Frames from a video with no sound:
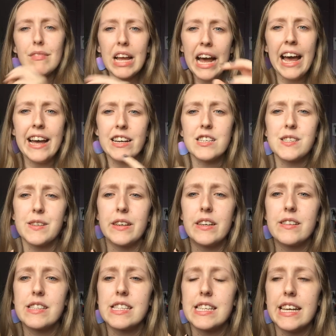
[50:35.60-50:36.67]

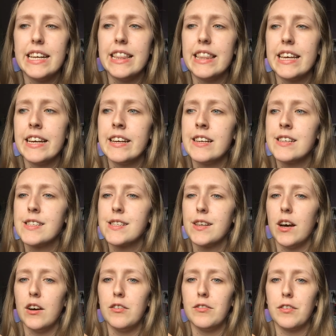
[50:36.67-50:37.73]
excerpts in this
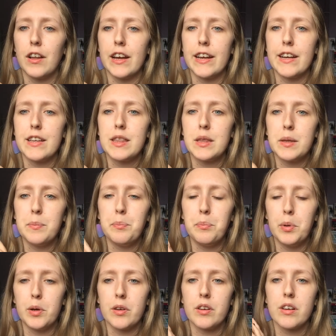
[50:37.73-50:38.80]
of like the
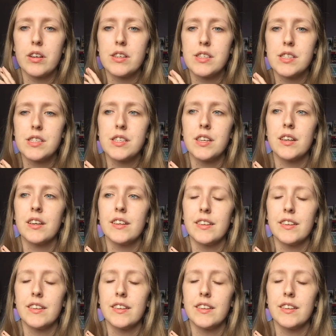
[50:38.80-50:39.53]
books,